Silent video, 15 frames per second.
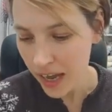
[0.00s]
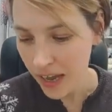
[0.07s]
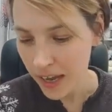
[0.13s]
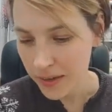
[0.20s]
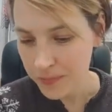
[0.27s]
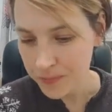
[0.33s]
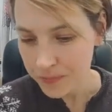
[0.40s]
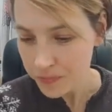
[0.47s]

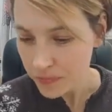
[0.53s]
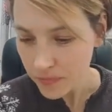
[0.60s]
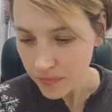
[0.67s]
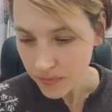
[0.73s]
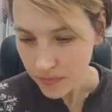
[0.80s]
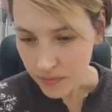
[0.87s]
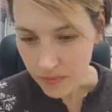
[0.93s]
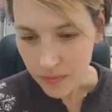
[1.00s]

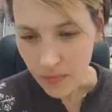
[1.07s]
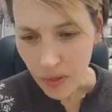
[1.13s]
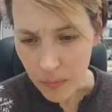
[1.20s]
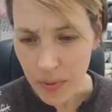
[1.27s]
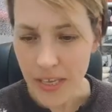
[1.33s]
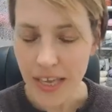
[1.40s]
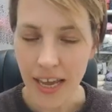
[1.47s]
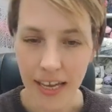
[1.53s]

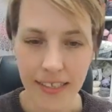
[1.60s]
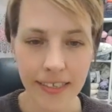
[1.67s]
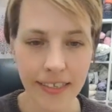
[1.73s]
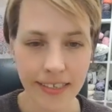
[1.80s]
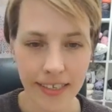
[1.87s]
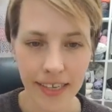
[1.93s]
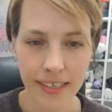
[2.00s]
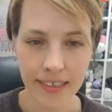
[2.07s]
But yeah, as
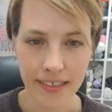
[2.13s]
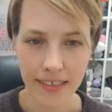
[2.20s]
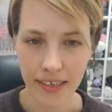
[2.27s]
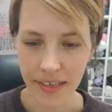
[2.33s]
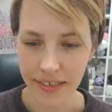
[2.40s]
I said,